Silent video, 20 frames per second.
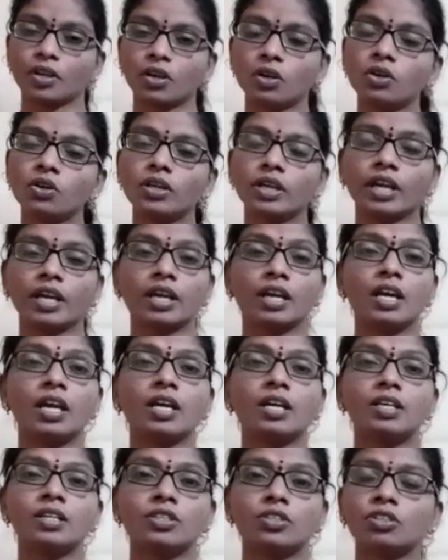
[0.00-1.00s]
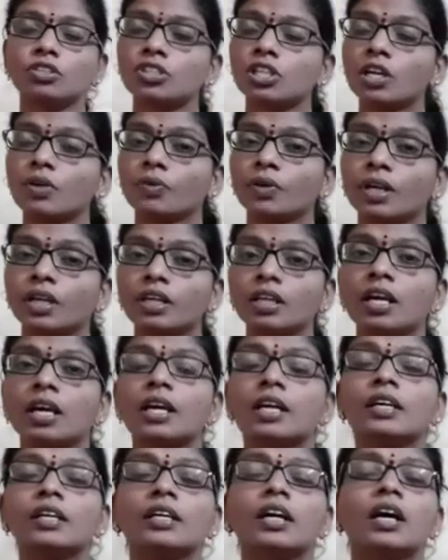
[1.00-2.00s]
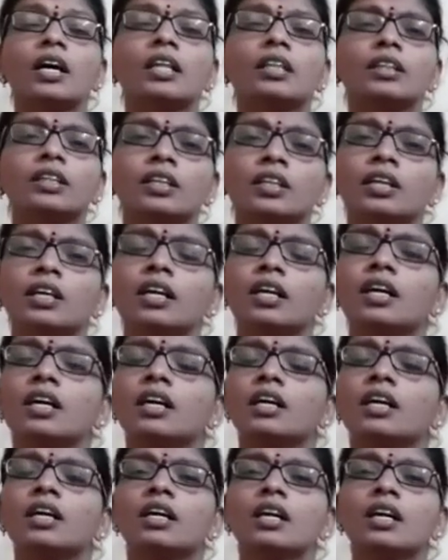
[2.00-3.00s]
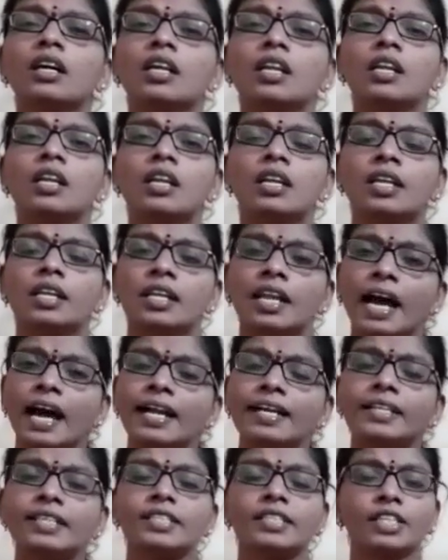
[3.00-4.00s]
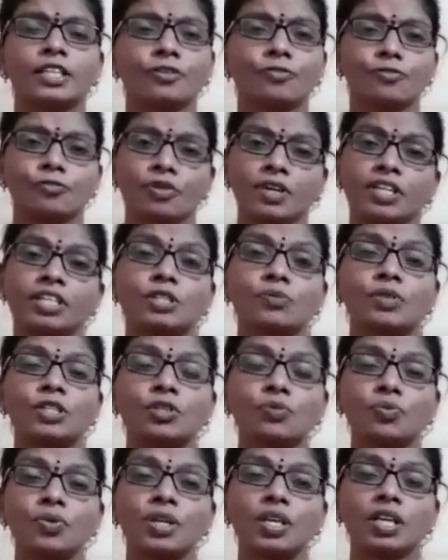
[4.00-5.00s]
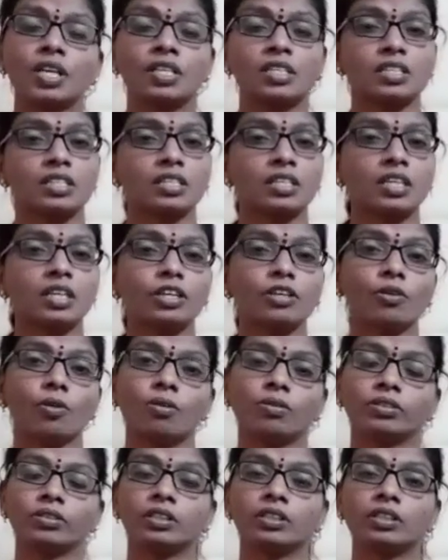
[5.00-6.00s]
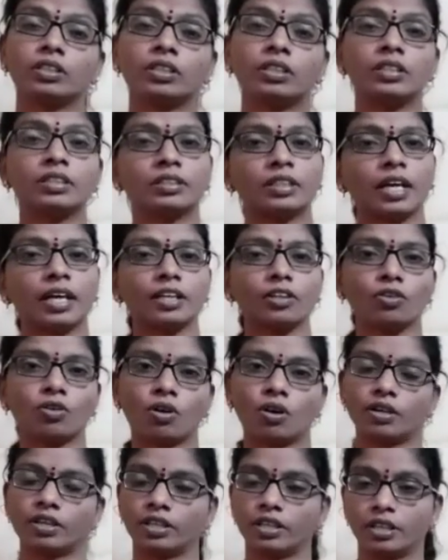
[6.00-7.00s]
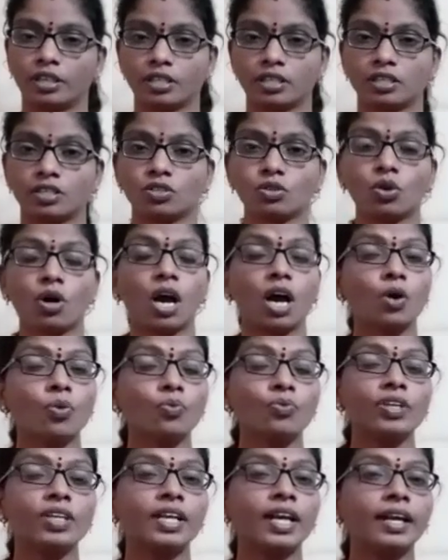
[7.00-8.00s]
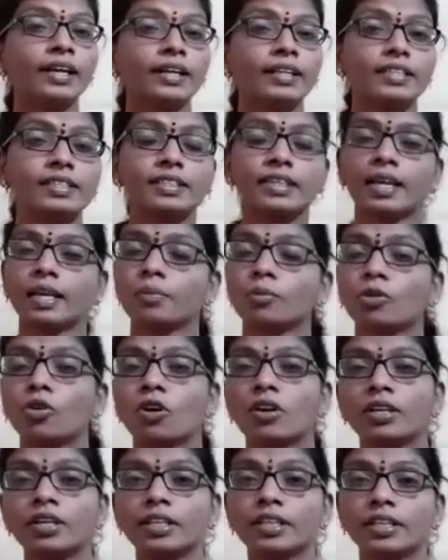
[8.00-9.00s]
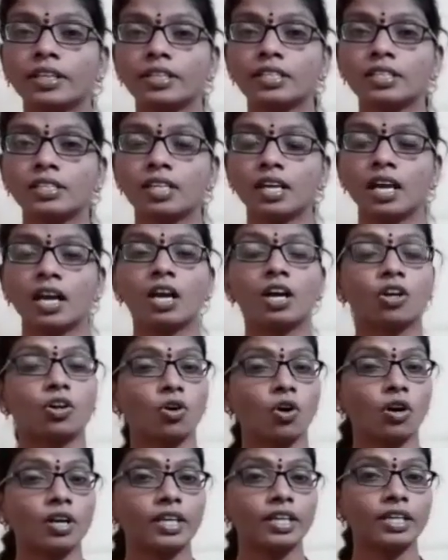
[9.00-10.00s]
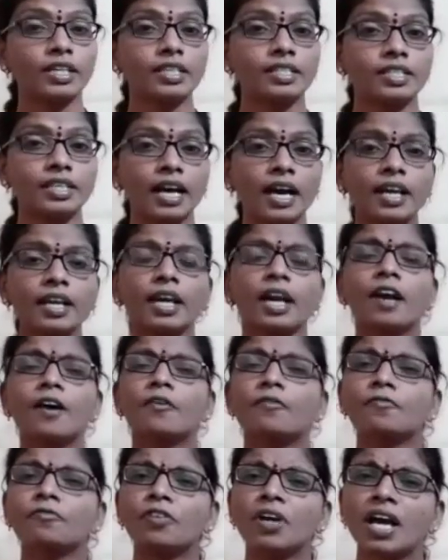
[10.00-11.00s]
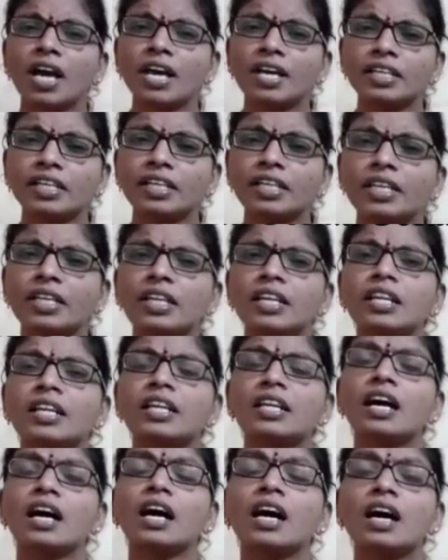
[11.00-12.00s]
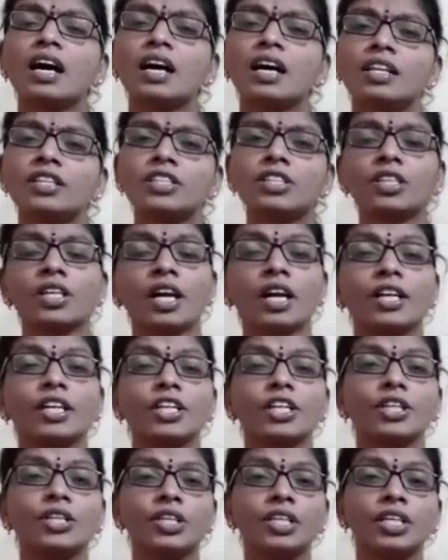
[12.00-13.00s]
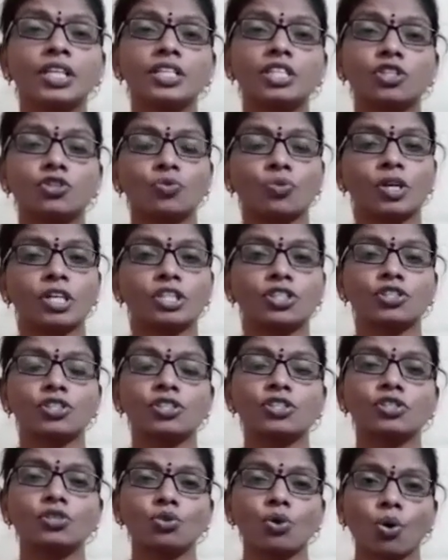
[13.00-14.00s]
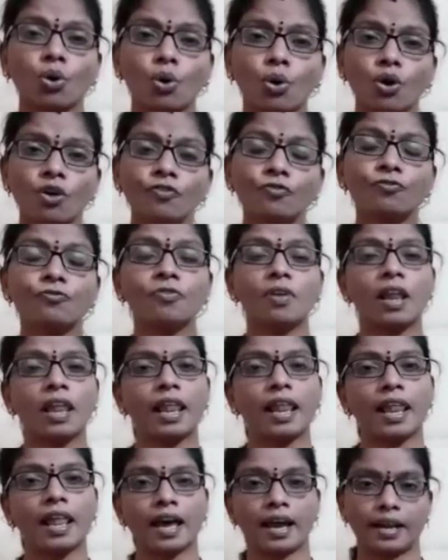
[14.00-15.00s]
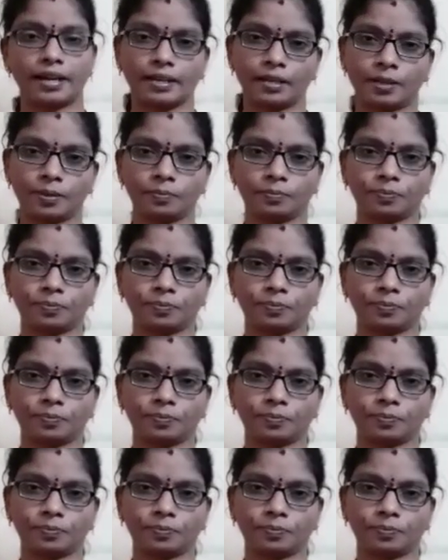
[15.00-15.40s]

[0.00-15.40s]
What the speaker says: Okay, so children, the land surface which we see on the earth are continents. So how we can describe continents? Continents are very large continuous stretches of land.